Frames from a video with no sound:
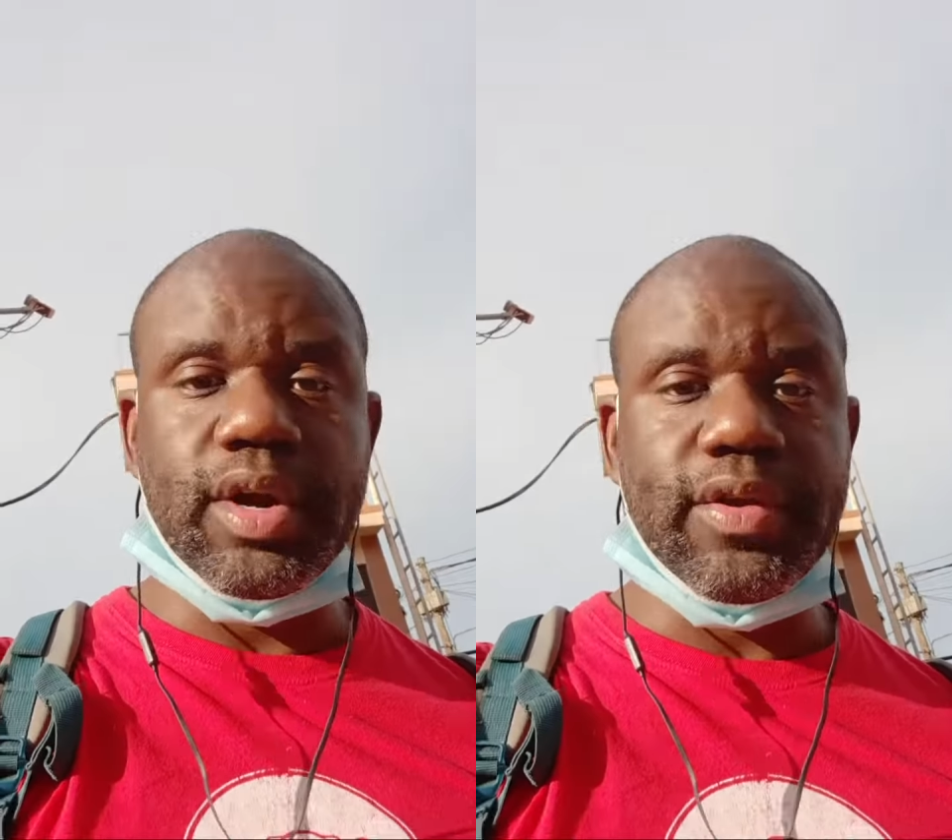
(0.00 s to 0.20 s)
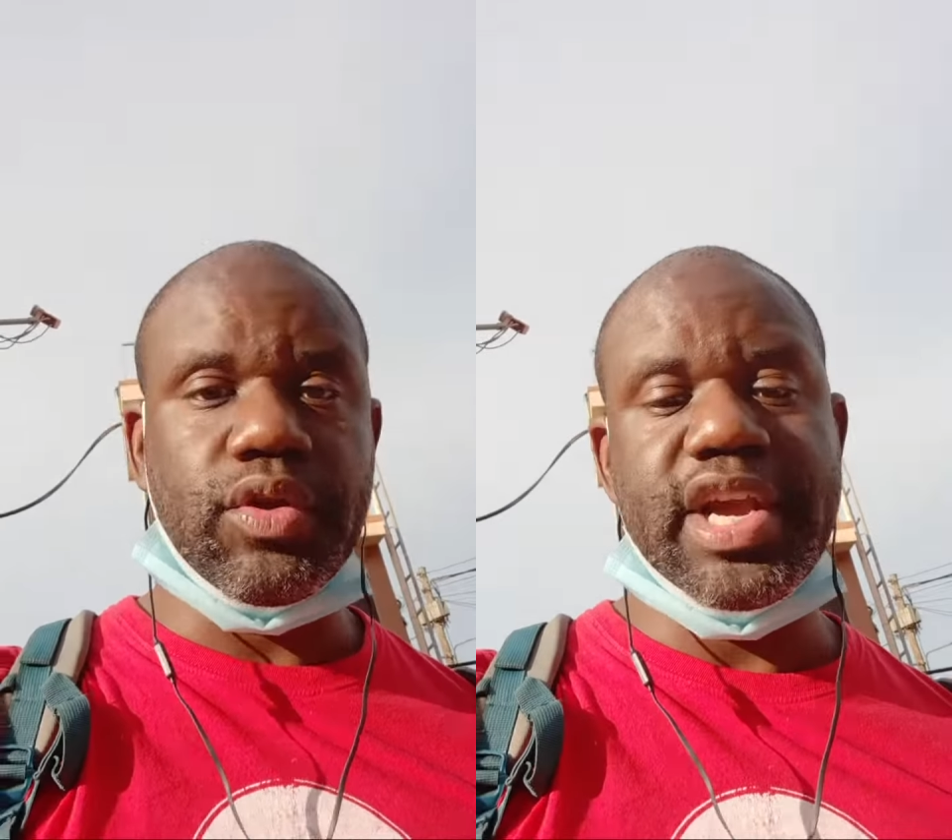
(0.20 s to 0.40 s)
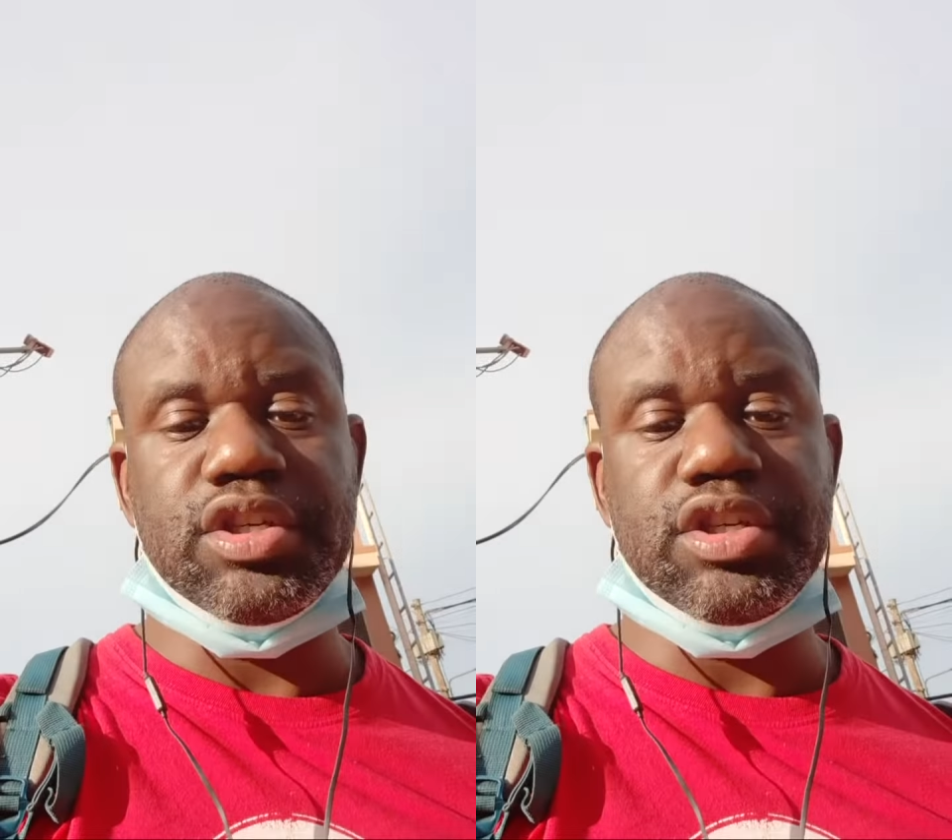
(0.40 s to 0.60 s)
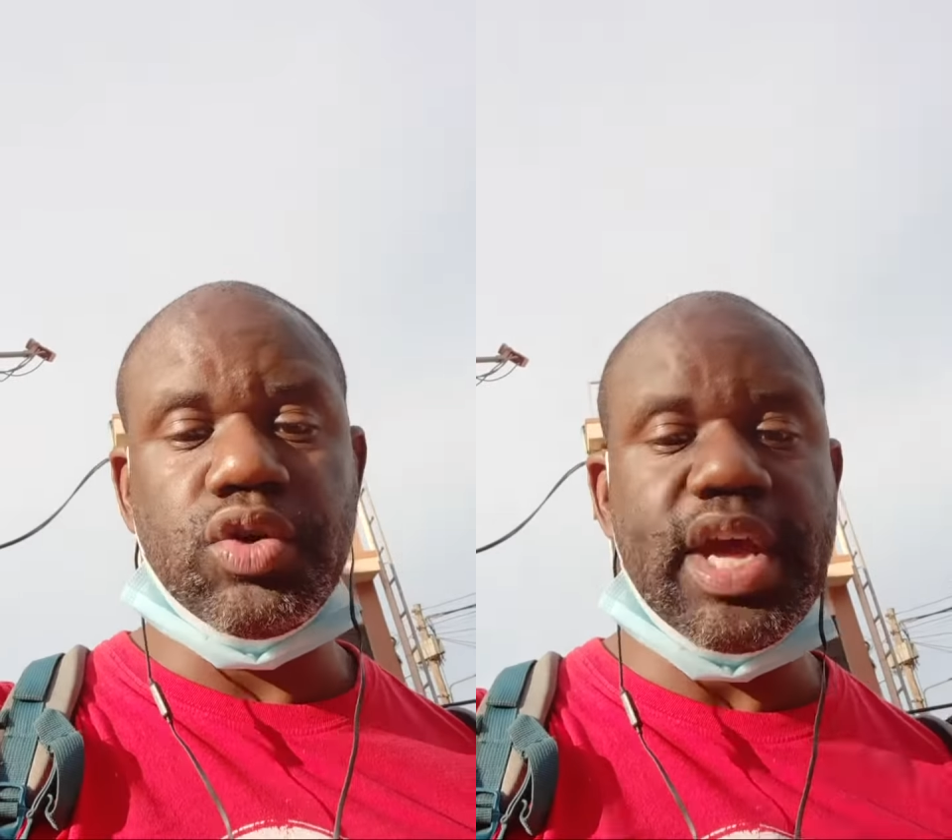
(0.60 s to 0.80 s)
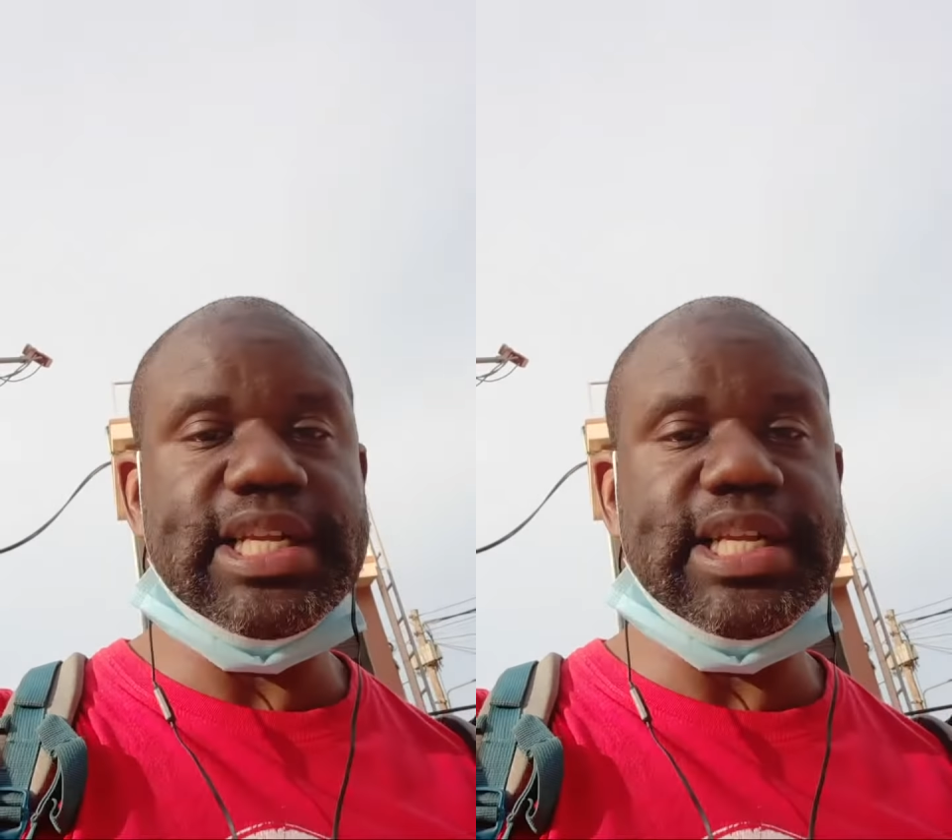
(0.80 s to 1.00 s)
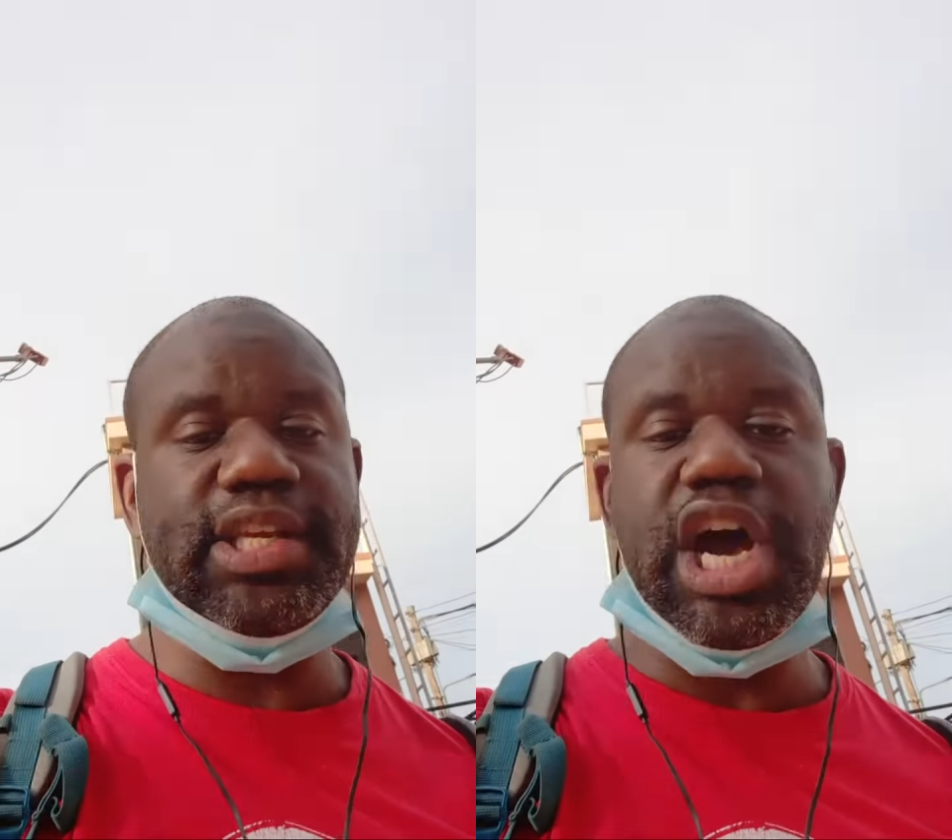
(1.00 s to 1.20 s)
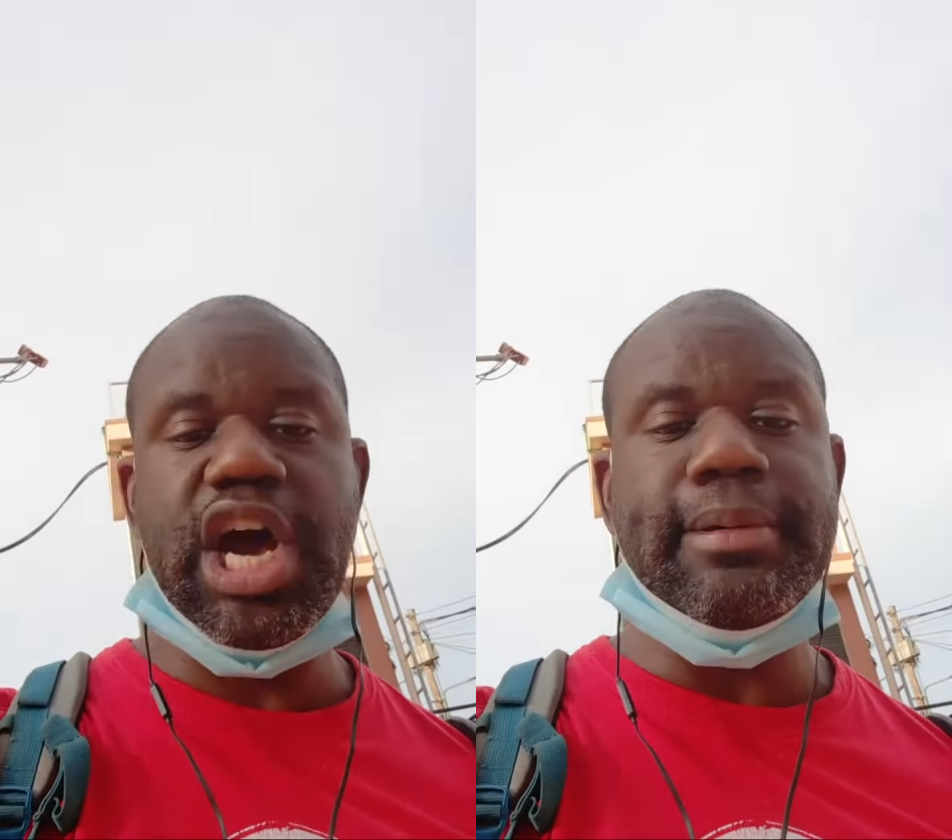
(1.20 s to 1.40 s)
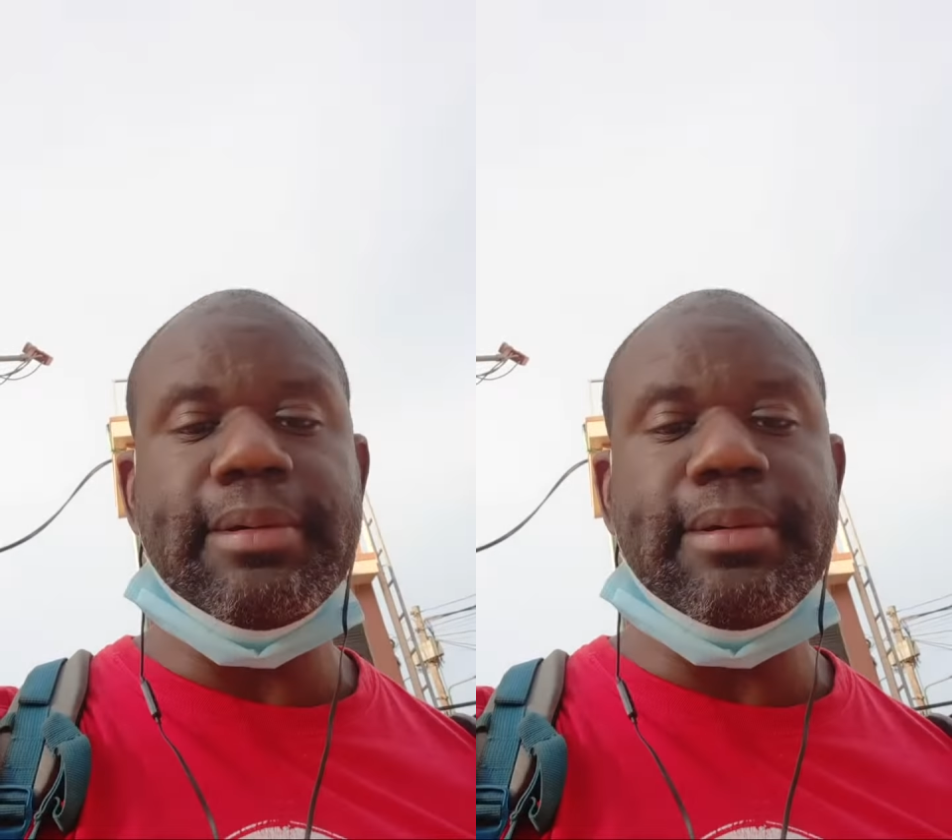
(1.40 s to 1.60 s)
it is you're doing SEO
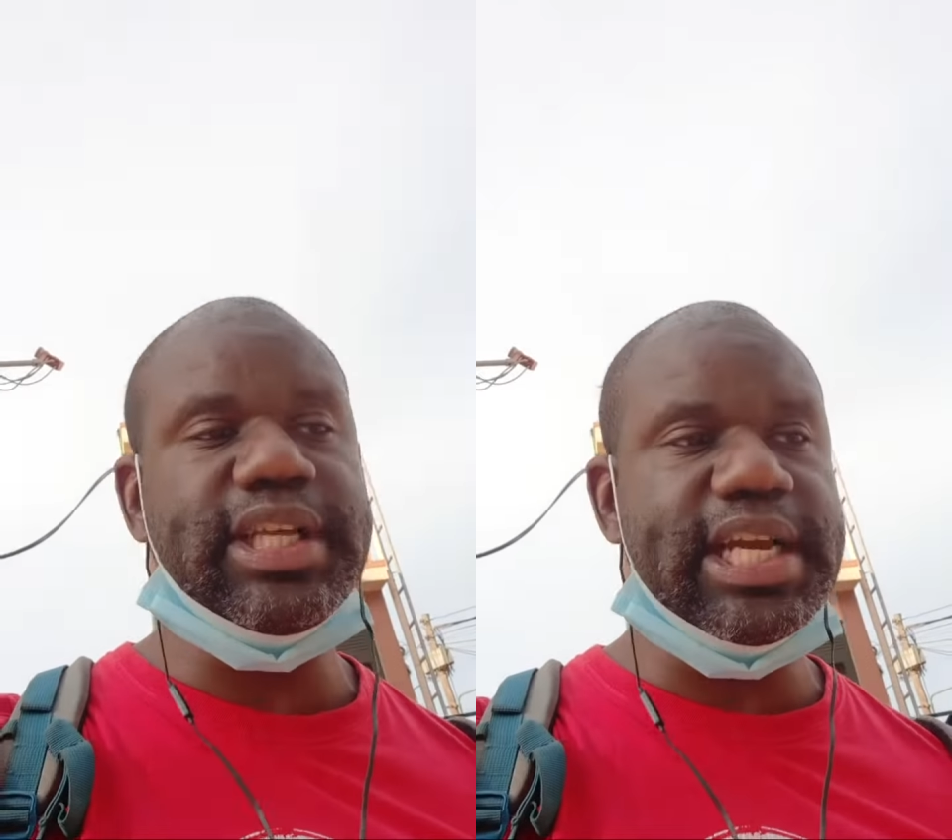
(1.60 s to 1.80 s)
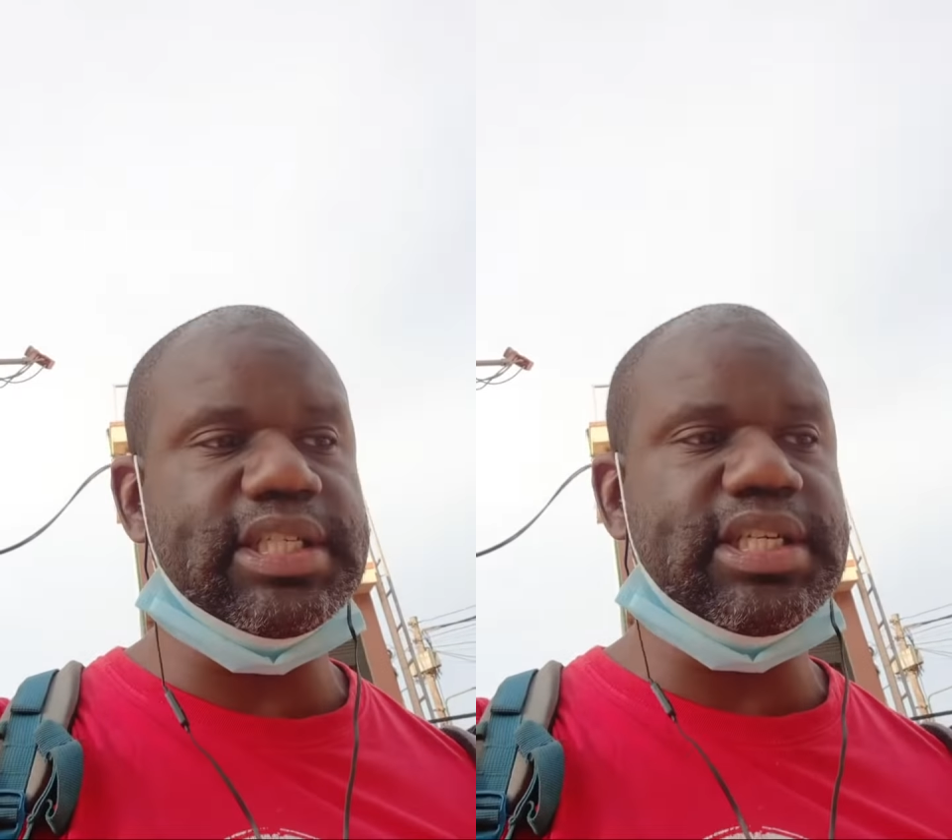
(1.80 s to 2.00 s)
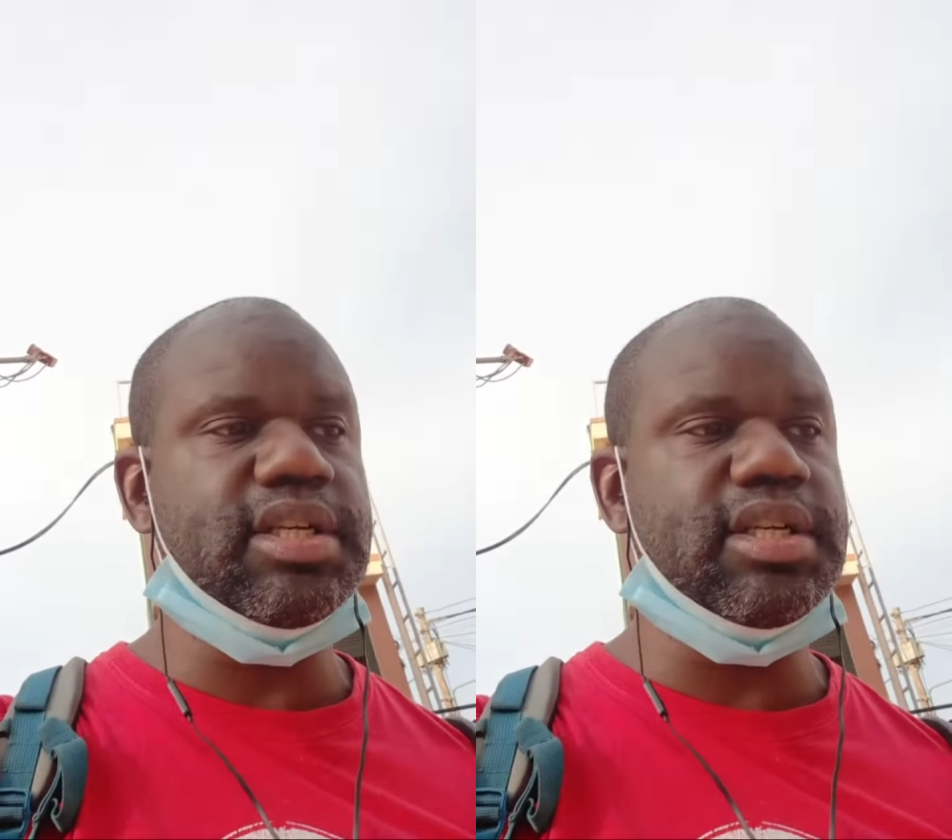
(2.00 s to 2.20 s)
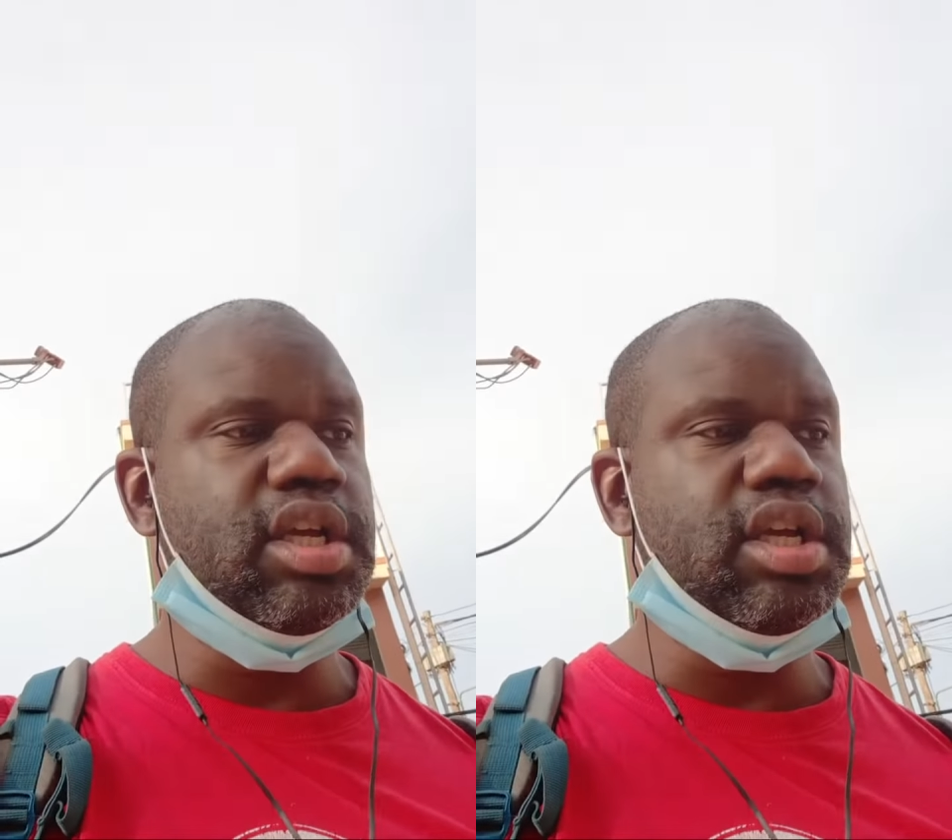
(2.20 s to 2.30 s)
optimization,